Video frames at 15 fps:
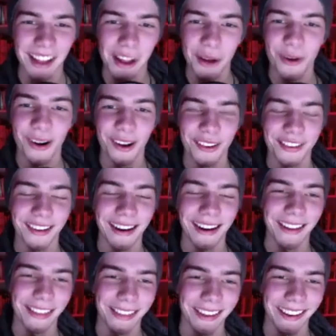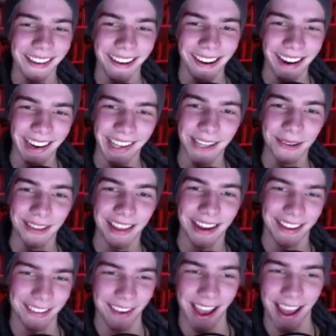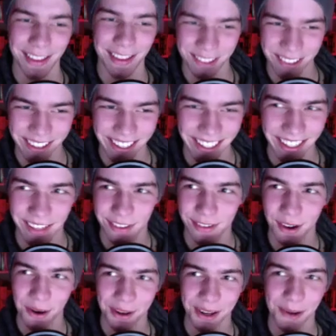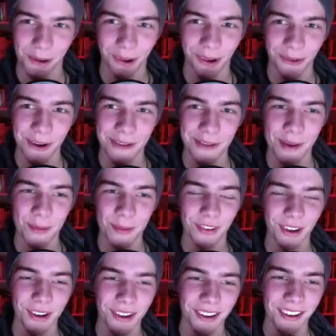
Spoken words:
Well, is there anything you would like to add to the Talking Horror With episode?